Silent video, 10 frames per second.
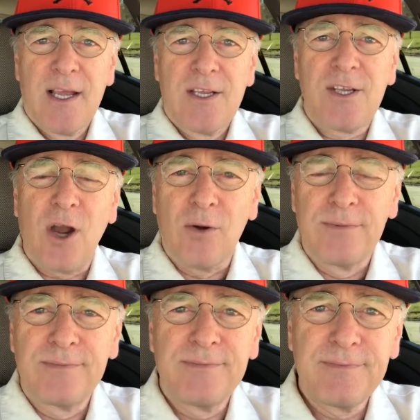So,
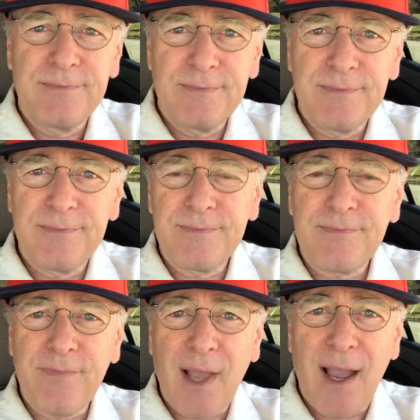
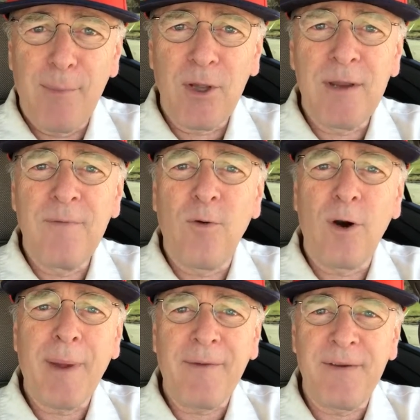I'm looking
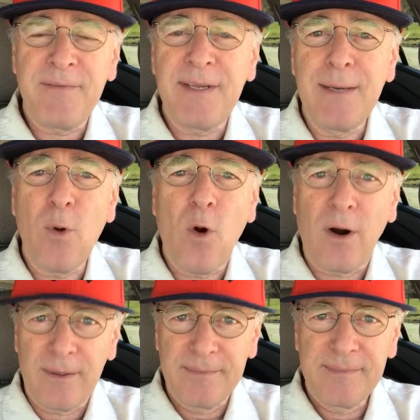for about 15
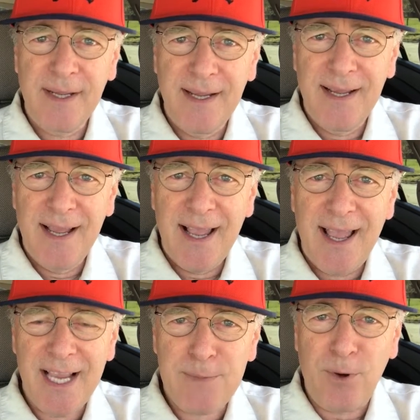more
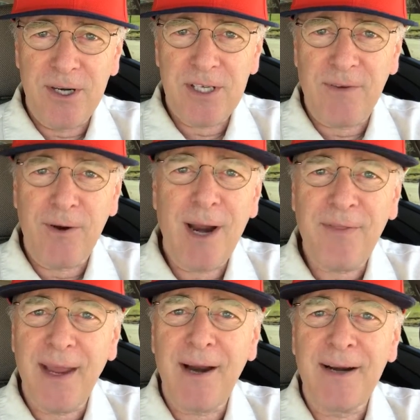experts. If you're
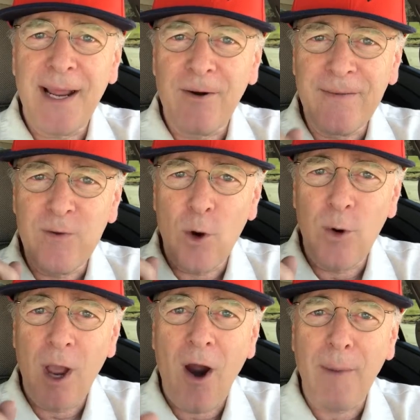out there, and I don't even know
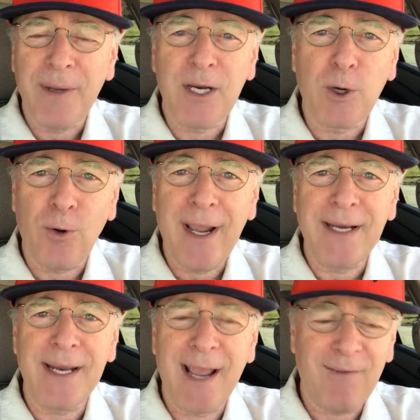who you are, but you're
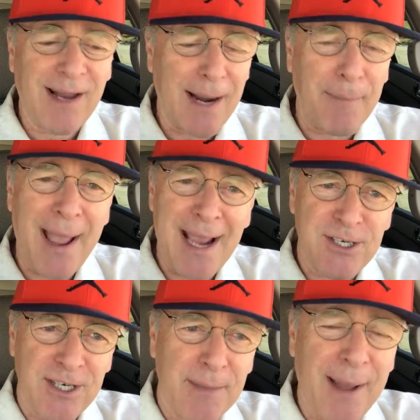great, you have a lot of
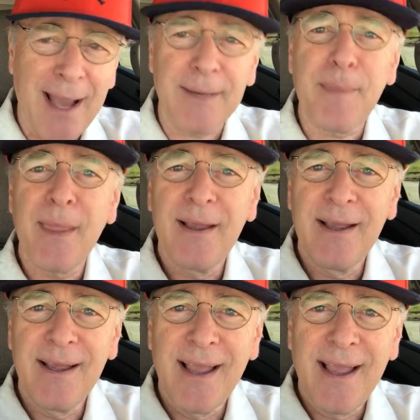passion about
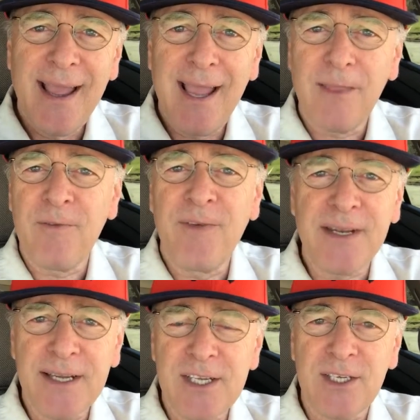health and
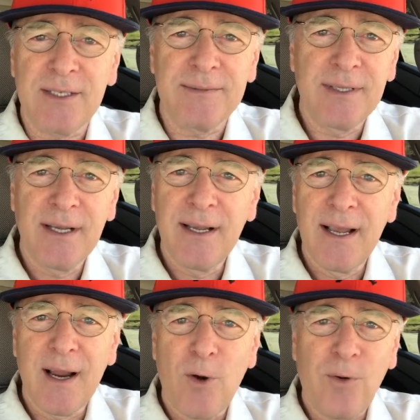fitness and
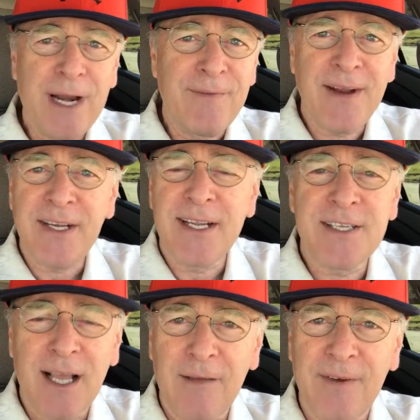reinventing
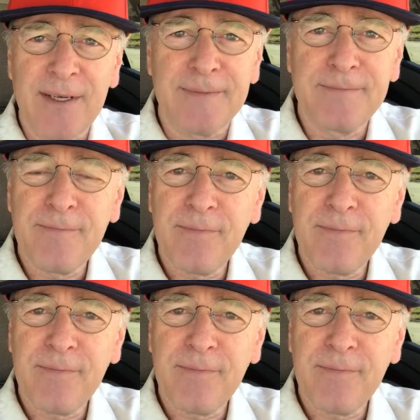yourself and